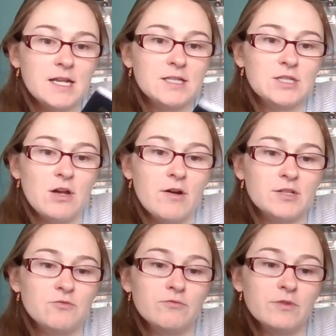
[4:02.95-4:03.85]
And so
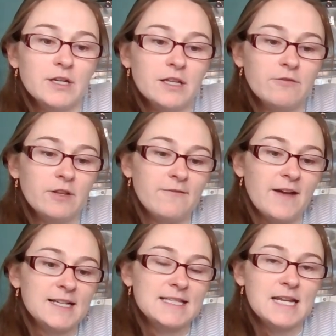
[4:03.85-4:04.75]
it's really, really
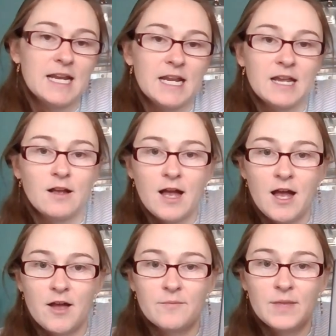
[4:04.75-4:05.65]
fascinating
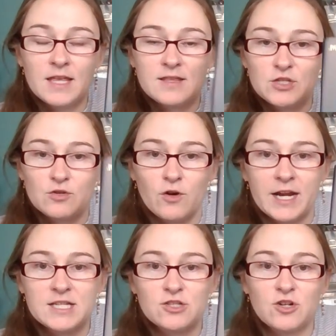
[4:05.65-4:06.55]
in the
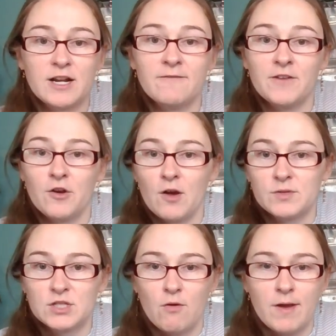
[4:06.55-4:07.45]
story. He's trying to figure out
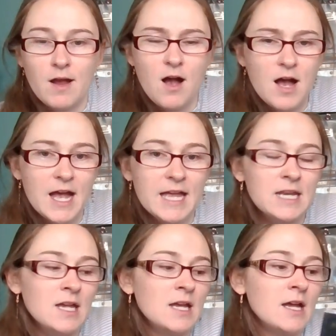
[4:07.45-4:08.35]
what's going on.